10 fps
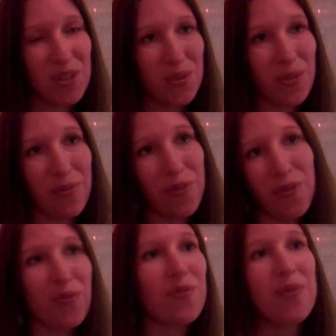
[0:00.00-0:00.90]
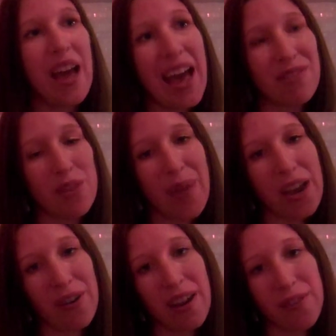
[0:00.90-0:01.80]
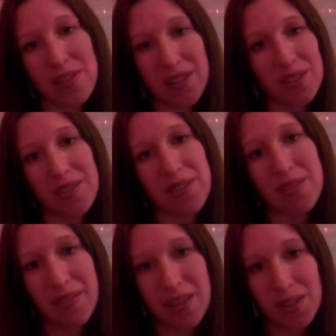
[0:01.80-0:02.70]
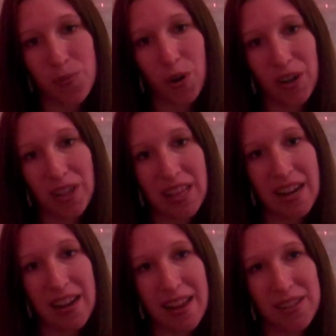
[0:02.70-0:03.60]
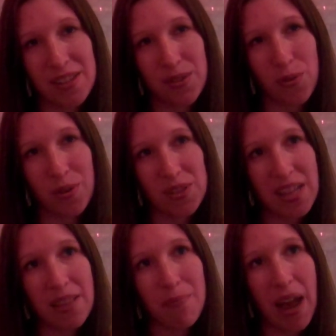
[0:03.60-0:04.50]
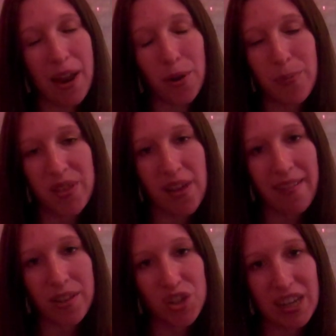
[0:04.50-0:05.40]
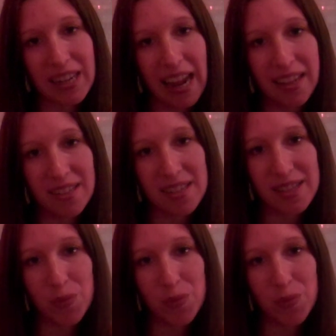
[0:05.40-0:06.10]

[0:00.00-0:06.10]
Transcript: sort of have in the background of this world and to set my own mythology against.